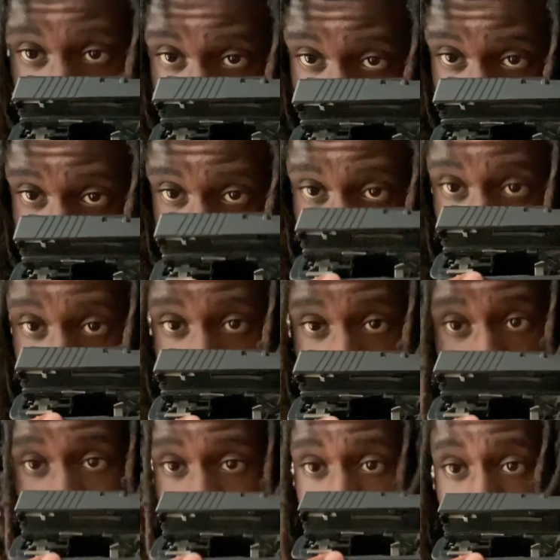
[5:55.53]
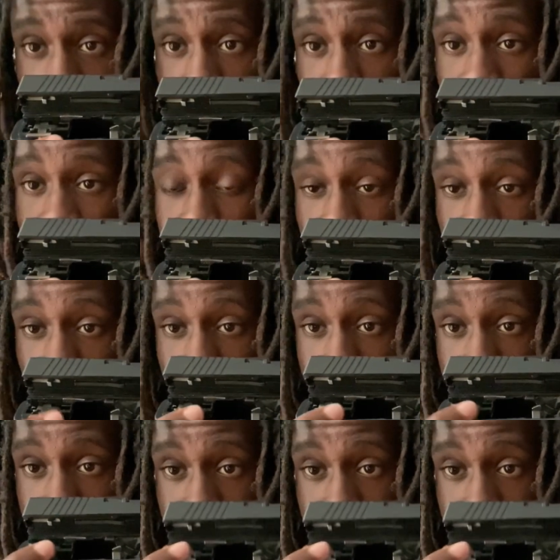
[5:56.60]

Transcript: Just since we're talking about the trigger,